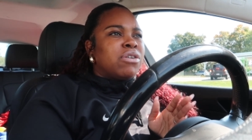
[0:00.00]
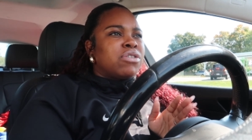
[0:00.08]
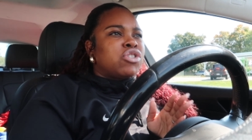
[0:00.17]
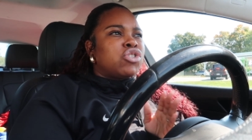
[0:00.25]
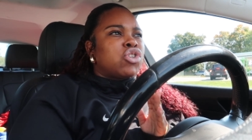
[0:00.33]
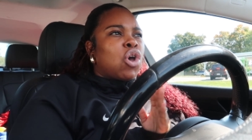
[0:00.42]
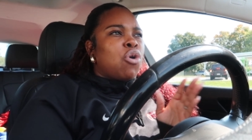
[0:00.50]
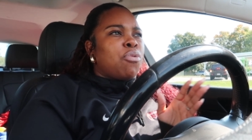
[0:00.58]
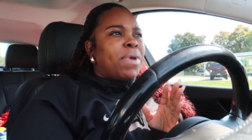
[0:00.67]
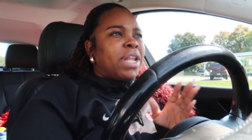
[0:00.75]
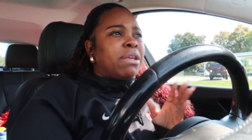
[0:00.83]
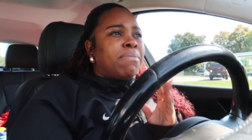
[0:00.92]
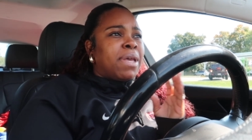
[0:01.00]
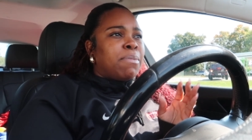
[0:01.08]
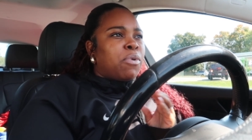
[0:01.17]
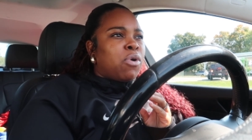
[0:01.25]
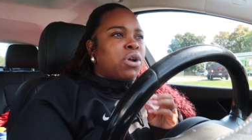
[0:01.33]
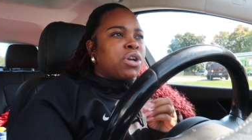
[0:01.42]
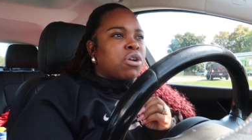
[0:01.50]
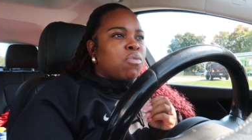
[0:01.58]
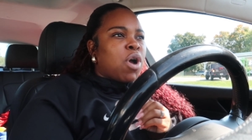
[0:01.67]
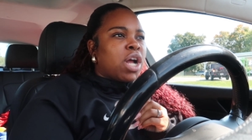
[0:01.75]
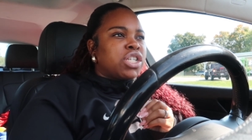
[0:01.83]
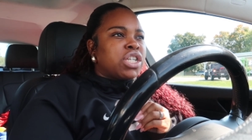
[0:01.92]
so many people on there
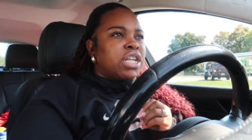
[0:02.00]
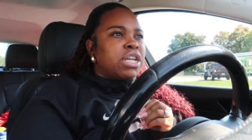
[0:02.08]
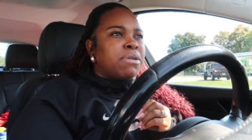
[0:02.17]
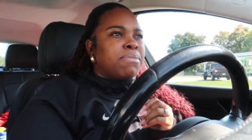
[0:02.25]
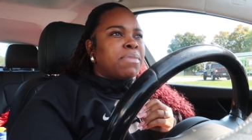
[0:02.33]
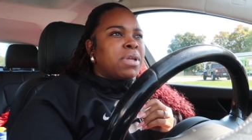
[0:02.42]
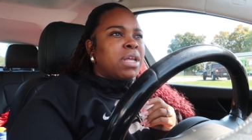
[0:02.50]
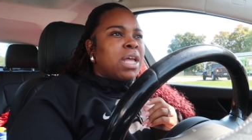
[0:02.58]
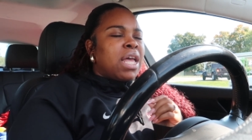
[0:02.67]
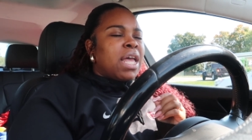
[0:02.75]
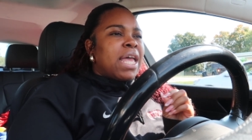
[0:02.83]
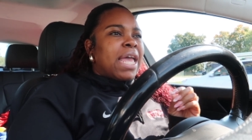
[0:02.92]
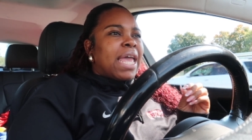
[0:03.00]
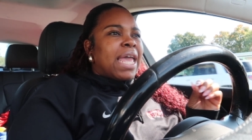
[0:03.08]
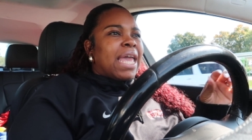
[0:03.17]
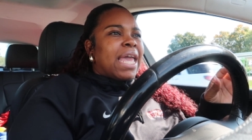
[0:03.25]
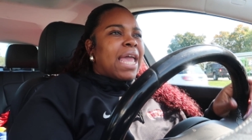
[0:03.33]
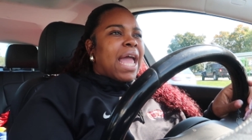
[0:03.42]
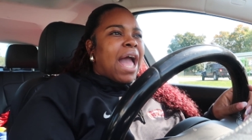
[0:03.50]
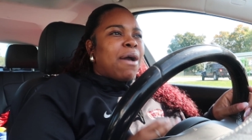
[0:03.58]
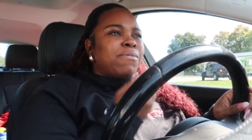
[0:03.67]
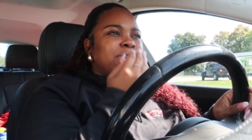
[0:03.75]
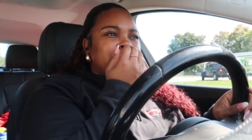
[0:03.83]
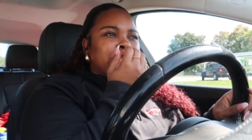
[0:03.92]
watching them and
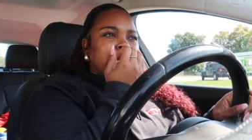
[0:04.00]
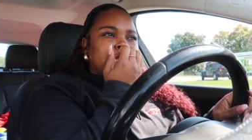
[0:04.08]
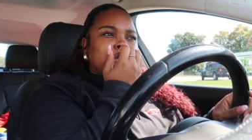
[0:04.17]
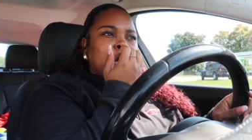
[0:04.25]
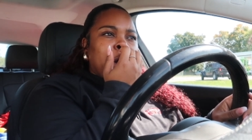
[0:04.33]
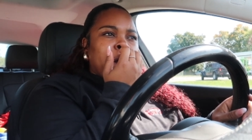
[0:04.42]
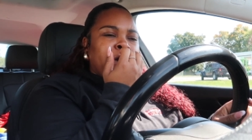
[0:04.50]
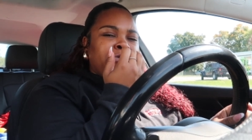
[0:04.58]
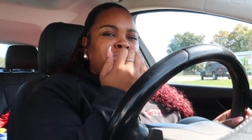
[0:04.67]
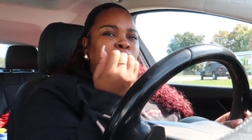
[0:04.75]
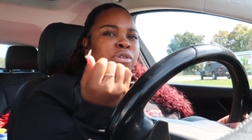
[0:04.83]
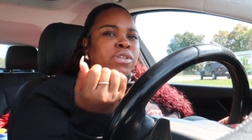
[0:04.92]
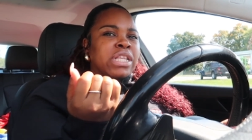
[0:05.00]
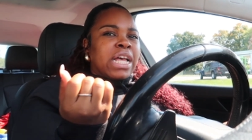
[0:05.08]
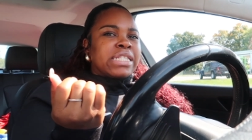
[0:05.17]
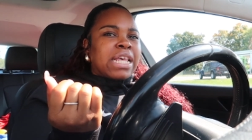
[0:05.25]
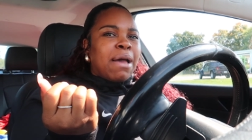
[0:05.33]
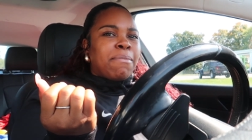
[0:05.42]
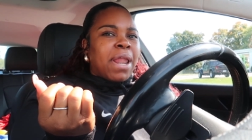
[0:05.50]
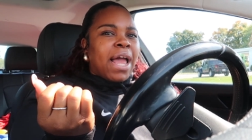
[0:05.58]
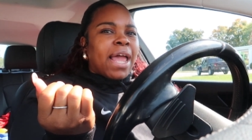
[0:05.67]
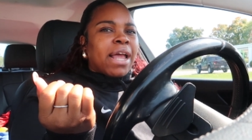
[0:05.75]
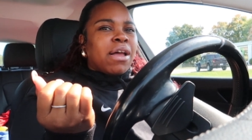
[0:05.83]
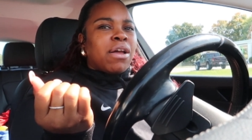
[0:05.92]
i was just so confused because i'm
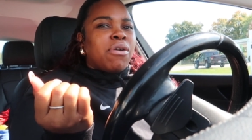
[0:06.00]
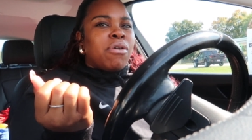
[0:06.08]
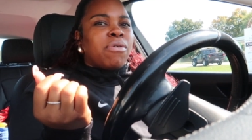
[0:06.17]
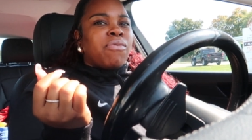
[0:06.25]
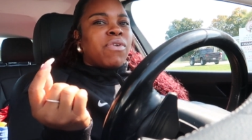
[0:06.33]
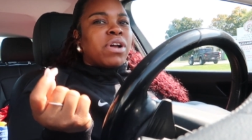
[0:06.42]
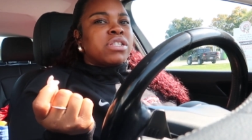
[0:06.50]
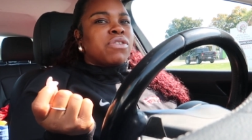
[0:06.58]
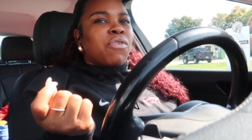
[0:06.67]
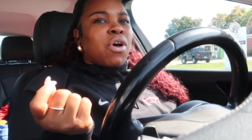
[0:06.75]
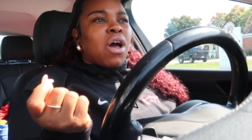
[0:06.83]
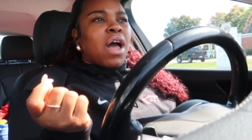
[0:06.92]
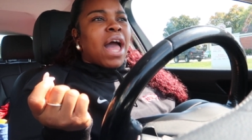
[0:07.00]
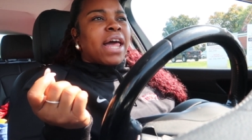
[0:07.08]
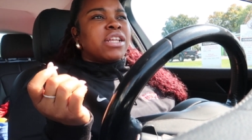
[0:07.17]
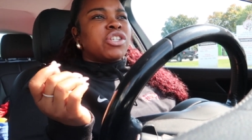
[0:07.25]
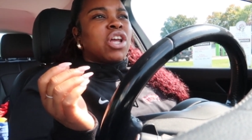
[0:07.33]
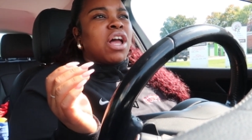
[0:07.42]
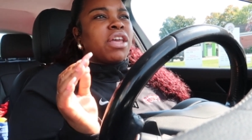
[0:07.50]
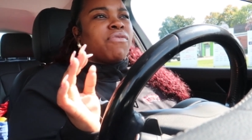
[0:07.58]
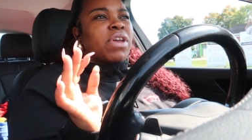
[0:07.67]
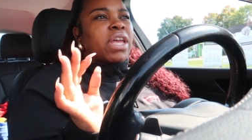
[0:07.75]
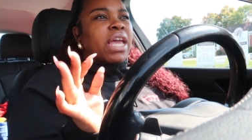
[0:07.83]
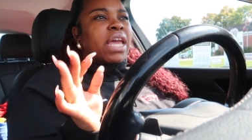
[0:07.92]
like first of all how did y'all
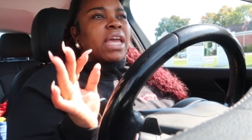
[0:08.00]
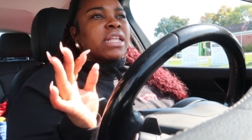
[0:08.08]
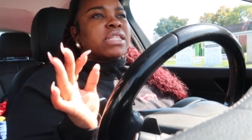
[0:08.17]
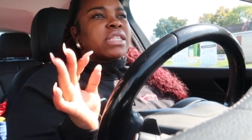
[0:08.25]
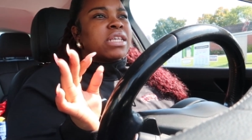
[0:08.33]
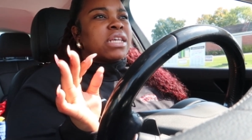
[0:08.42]
even get